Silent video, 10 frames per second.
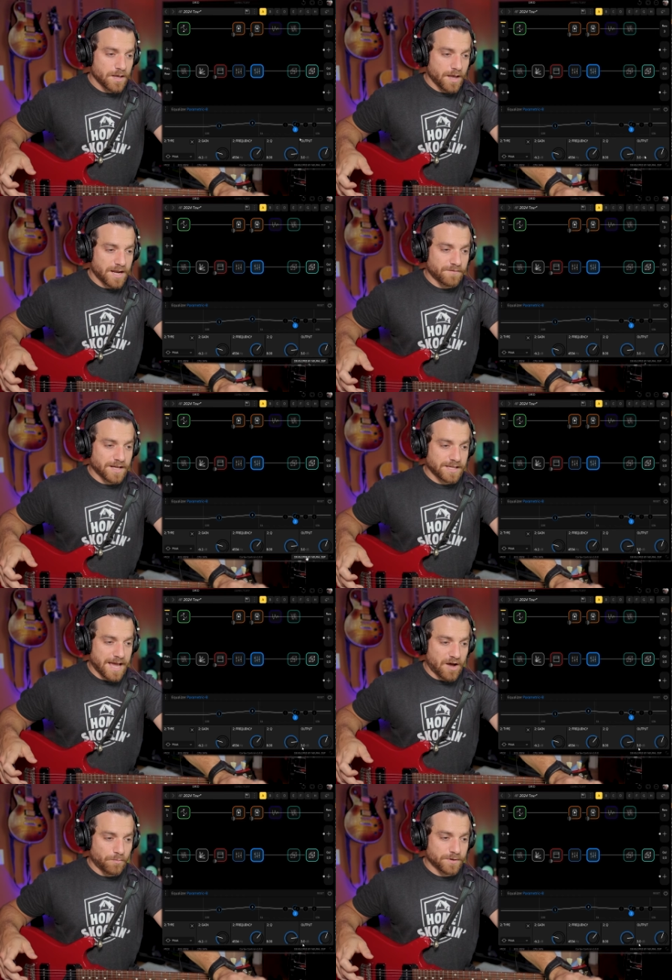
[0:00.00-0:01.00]
And I've got
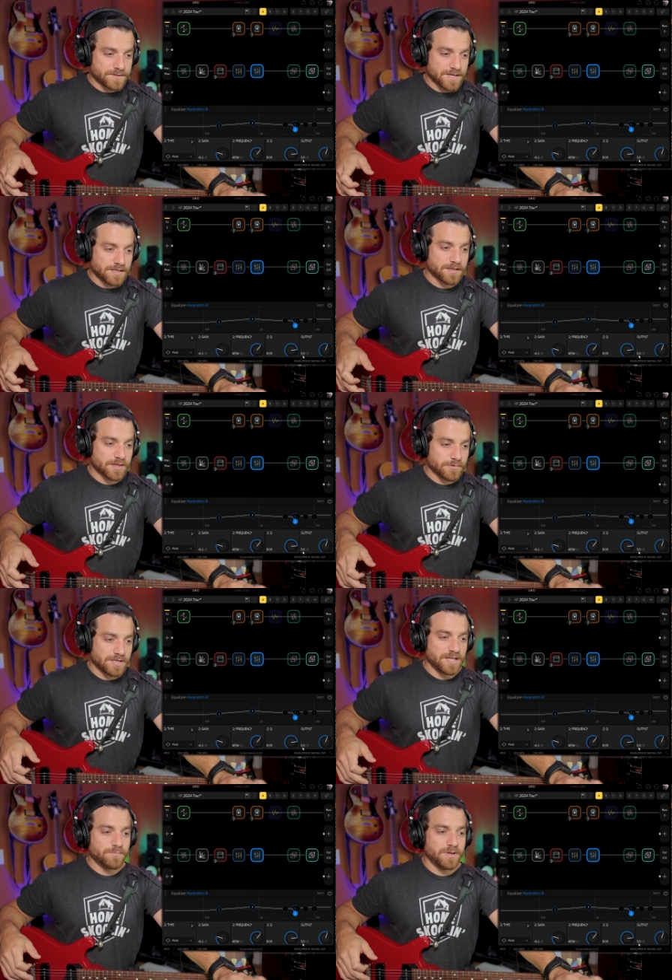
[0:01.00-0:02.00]
the output set to
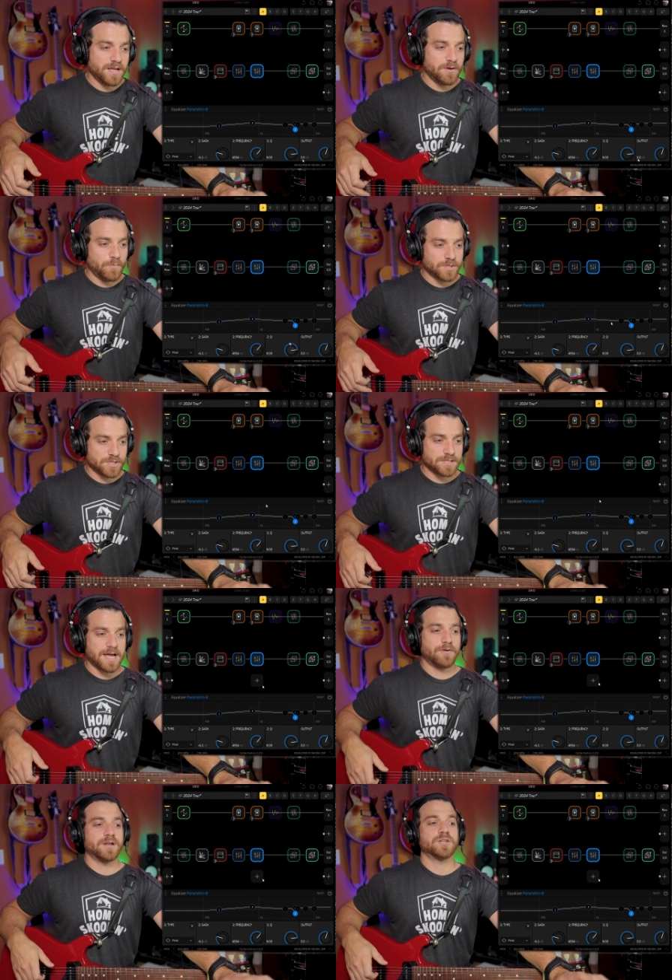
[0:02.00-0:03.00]
3 dB, which is
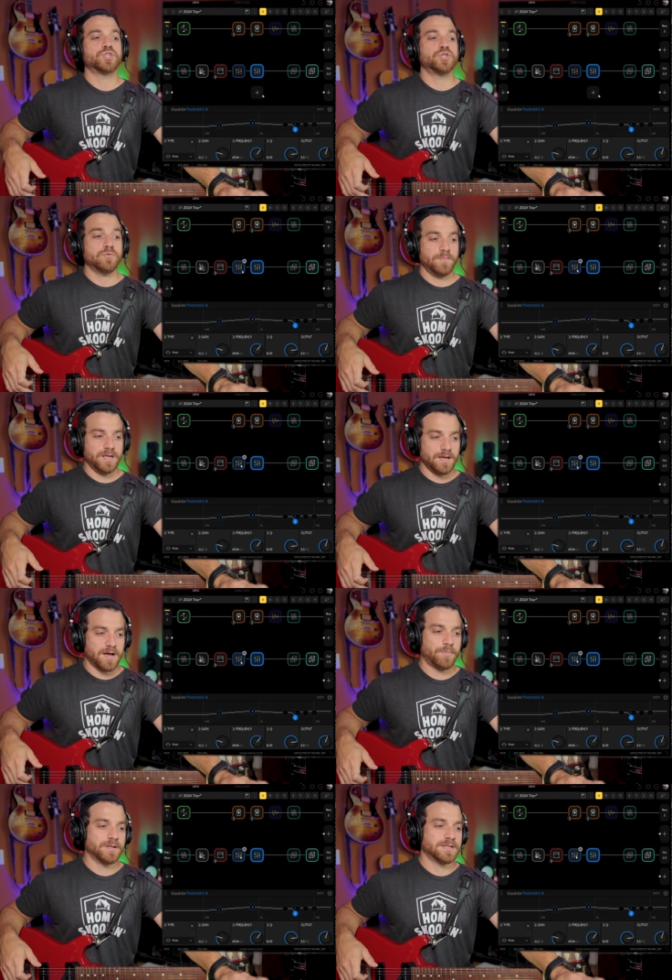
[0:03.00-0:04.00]
now going to shoot me
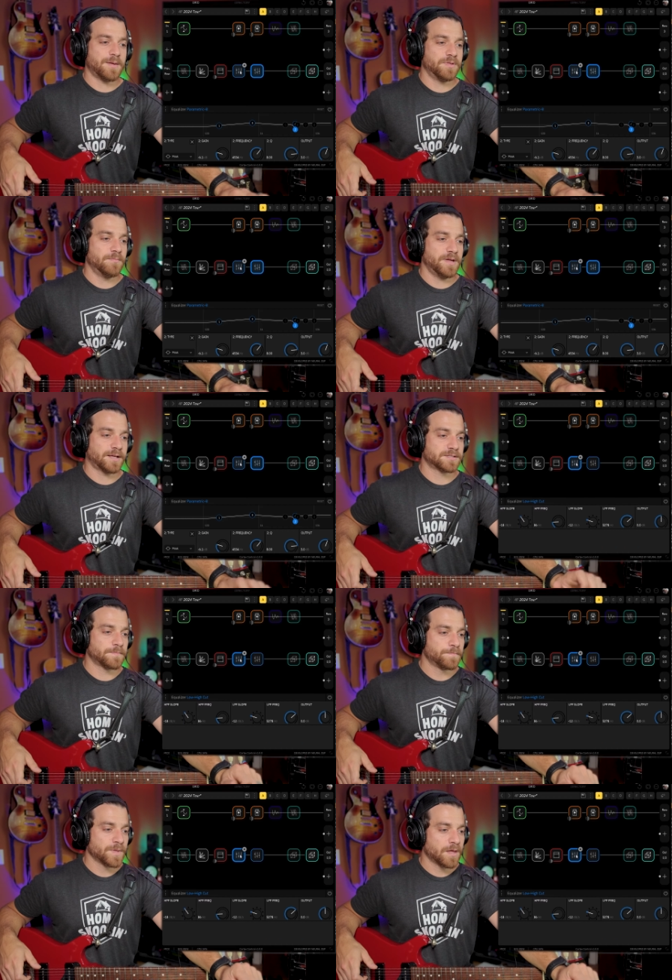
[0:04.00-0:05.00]
up on top of the mix.
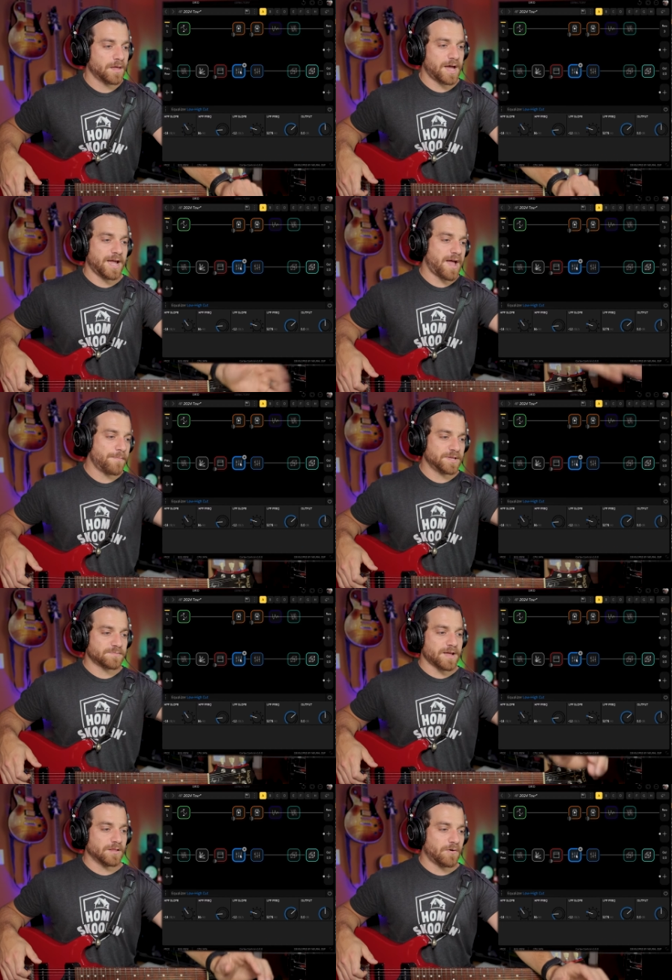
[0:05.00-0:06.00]
I
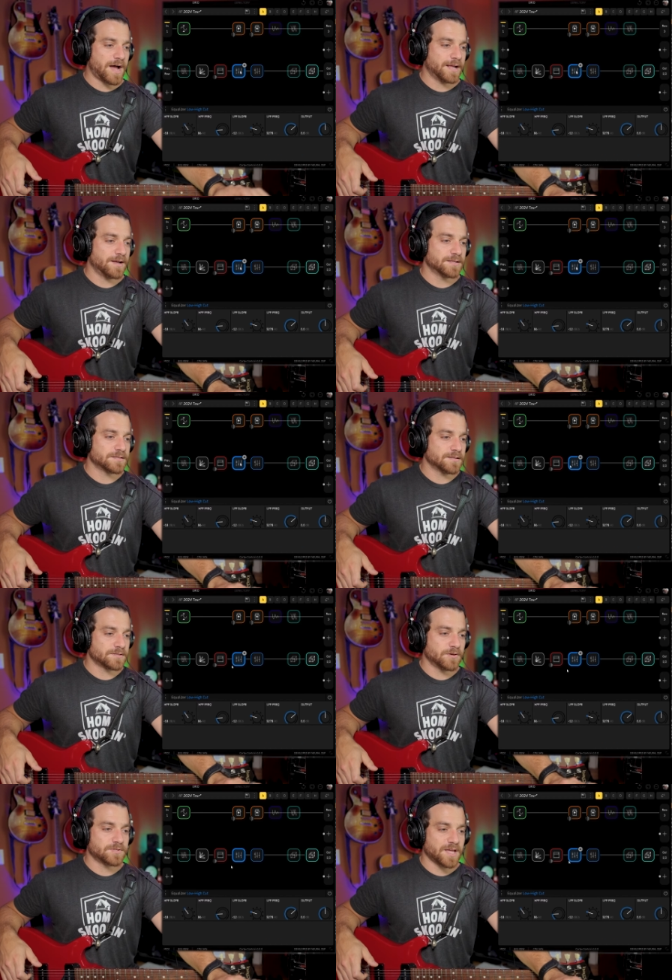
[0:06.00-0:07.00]
missed my low high cuts.
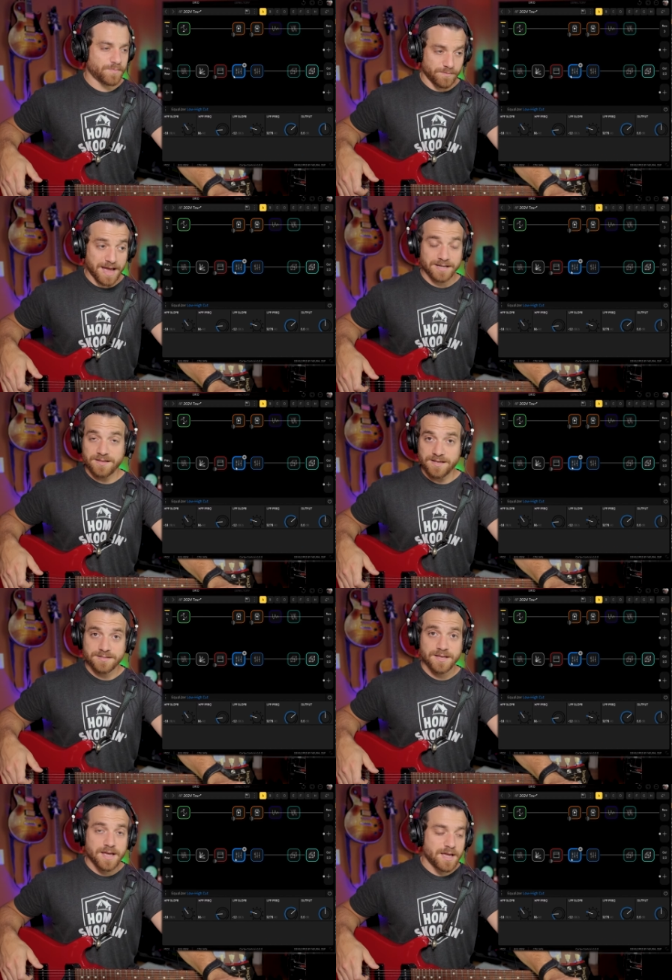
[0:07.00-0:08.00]
So skipping back to
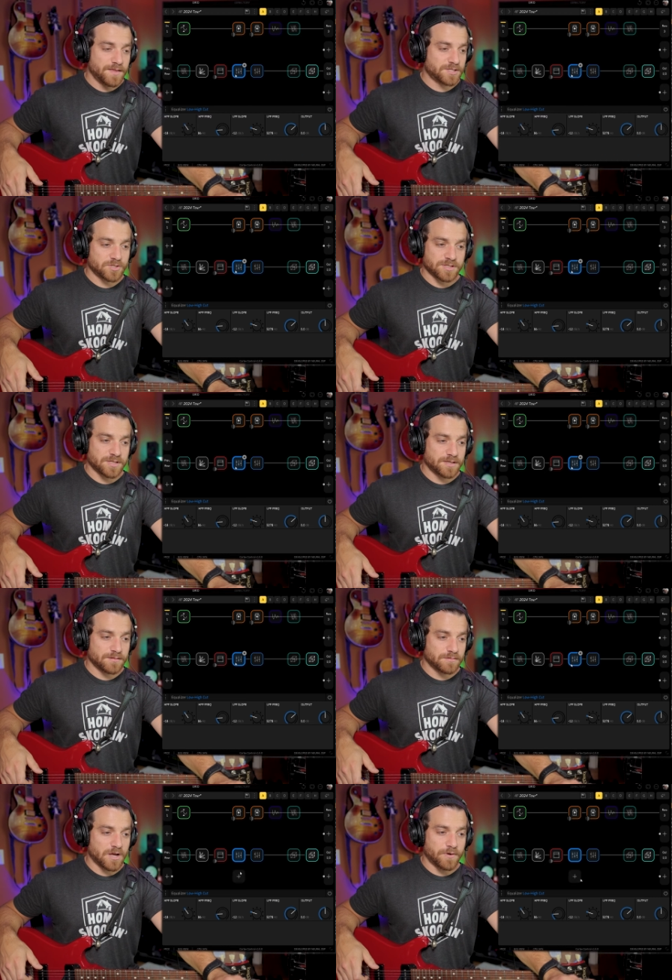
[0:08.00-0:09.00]
this is just
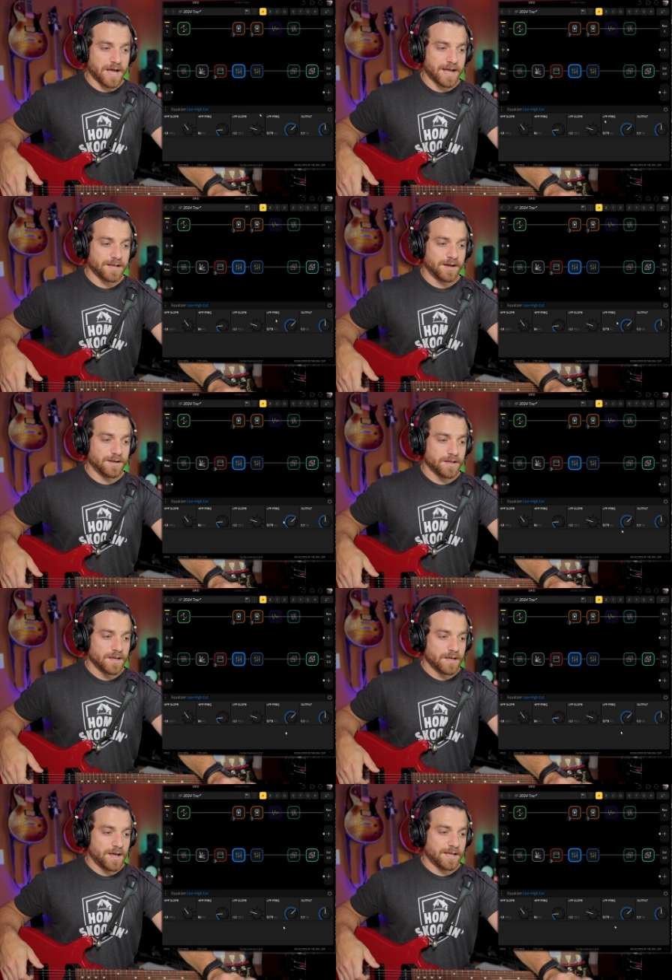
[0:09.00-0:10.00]
a low and high cut.
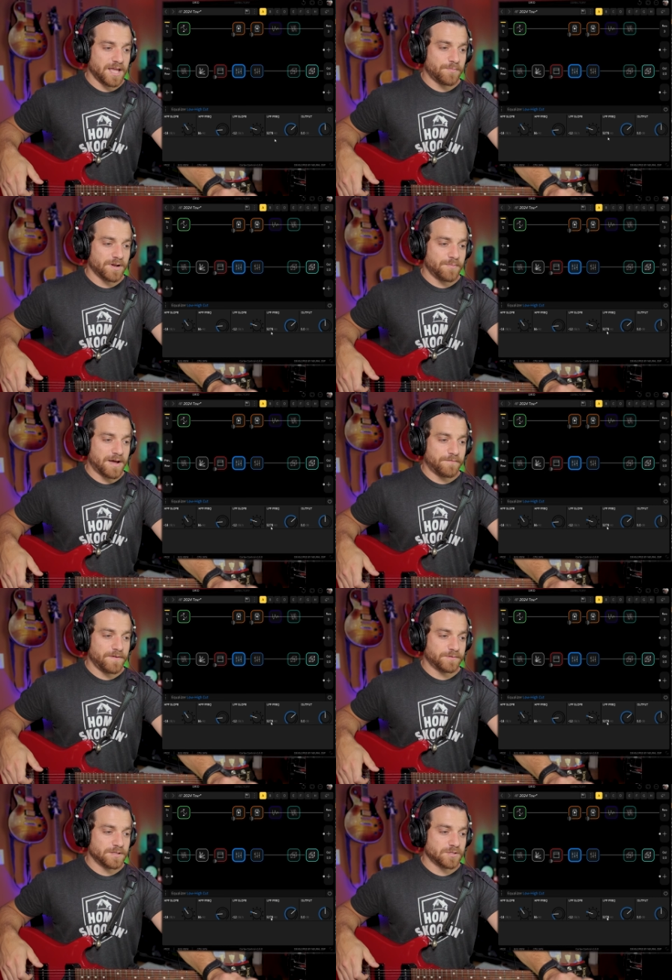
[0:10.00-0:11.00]
I keep it at about
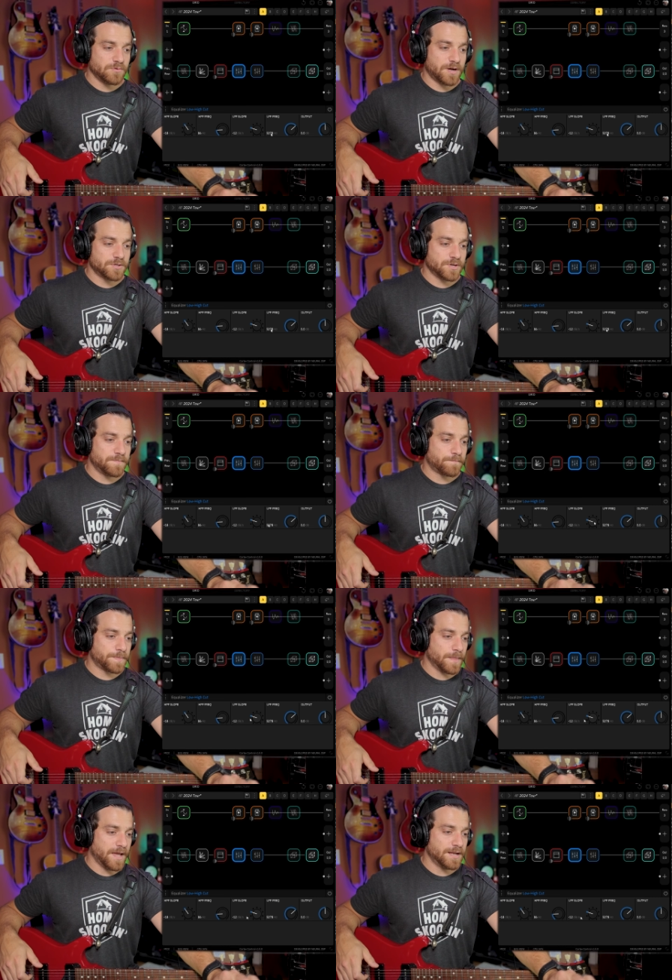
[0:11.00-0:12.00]
5,200,
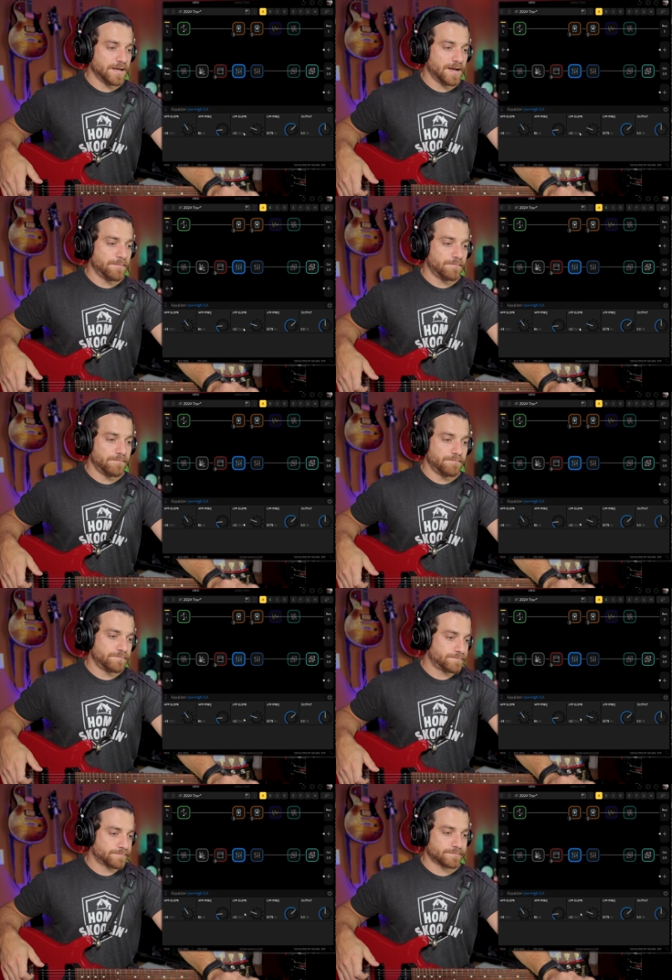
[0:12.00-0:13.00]
and
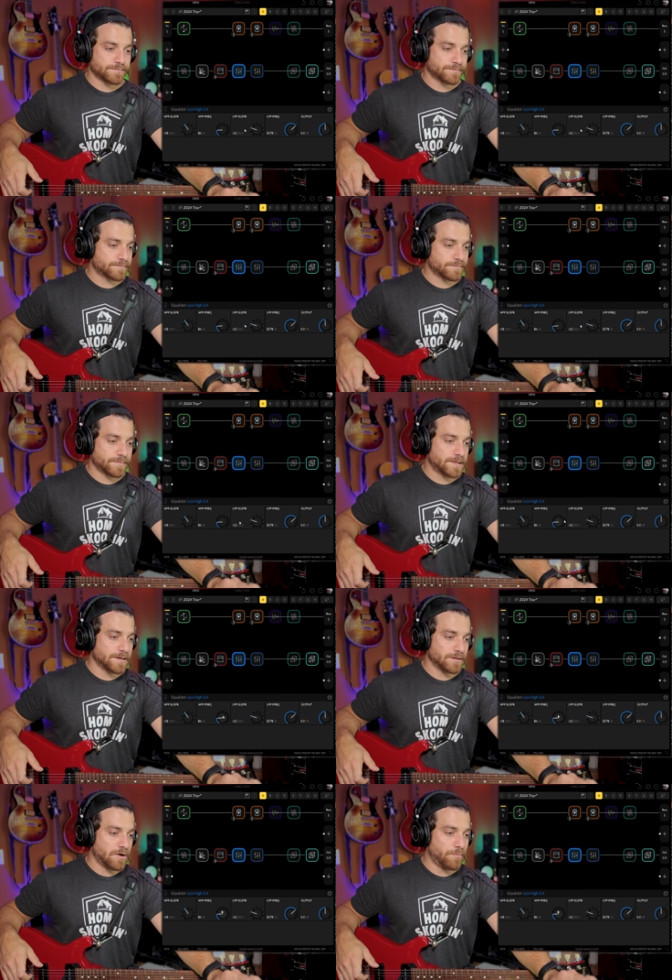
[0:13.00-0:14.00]

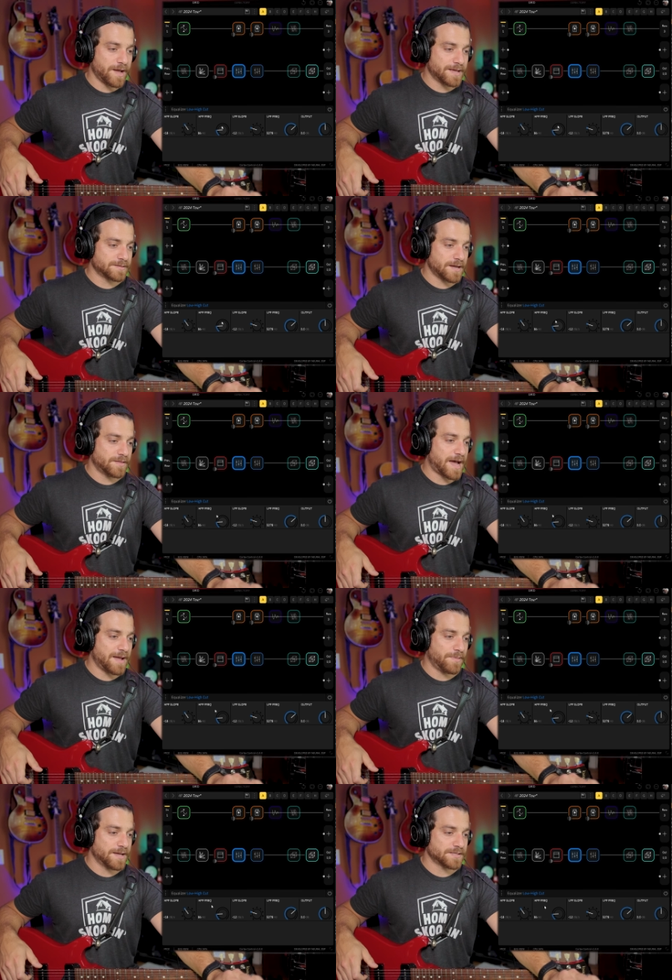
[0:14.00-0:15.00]
the low pass, the
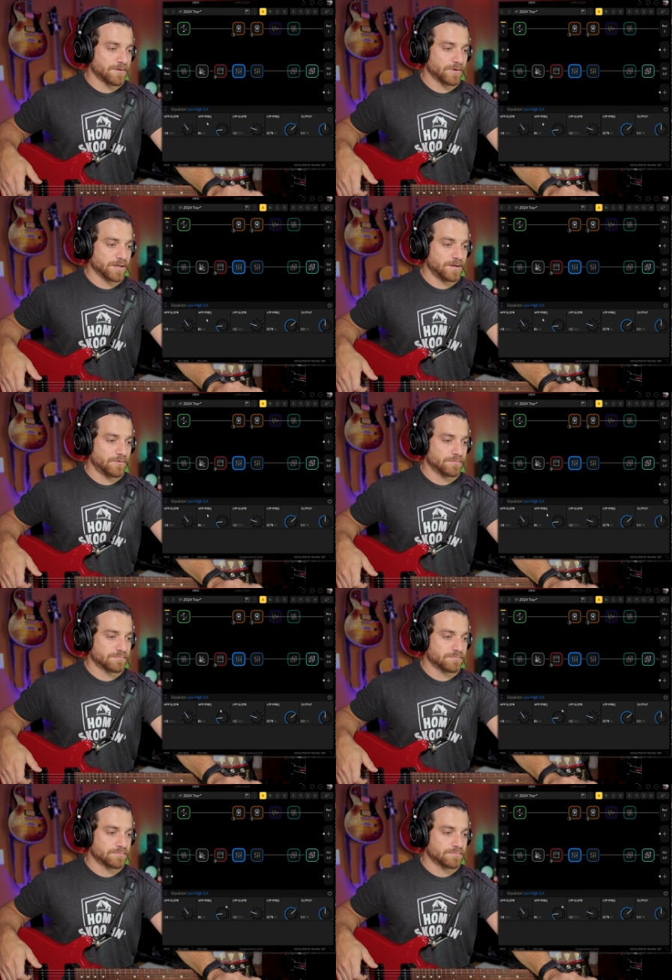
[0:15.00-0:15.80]
high pass, I really don't